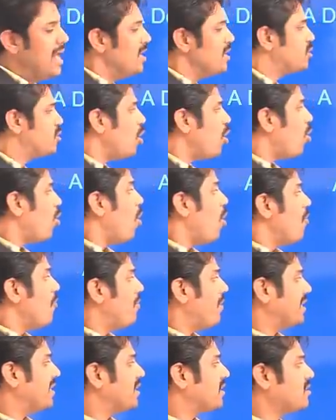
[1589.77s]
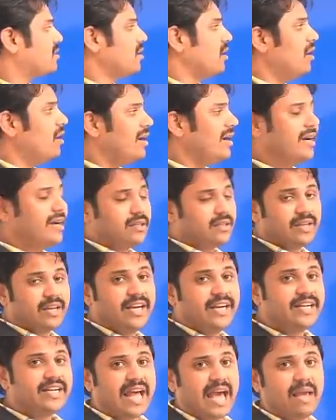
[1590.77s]
So for the third
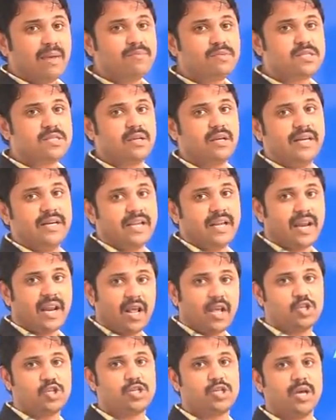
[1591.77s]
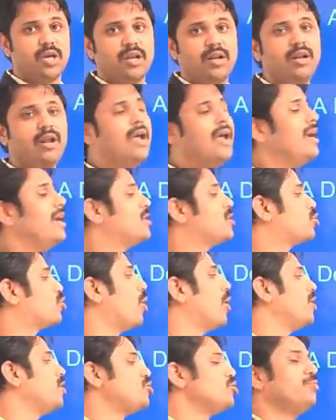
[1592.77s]
3 times iteration it's
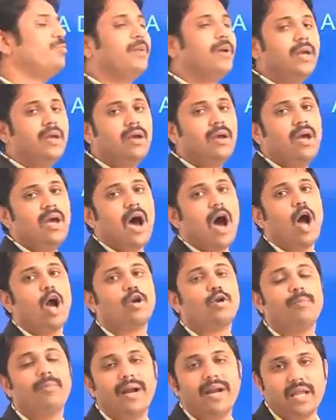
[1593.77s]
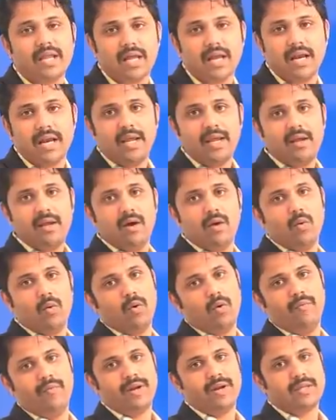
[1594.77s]
going to be automatically
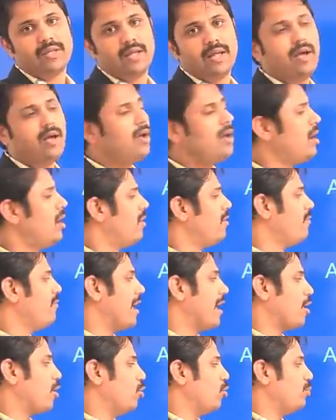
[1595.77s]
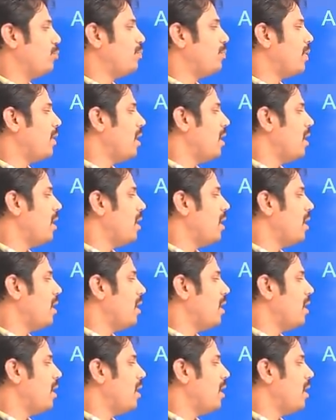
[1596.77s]
over the for loop.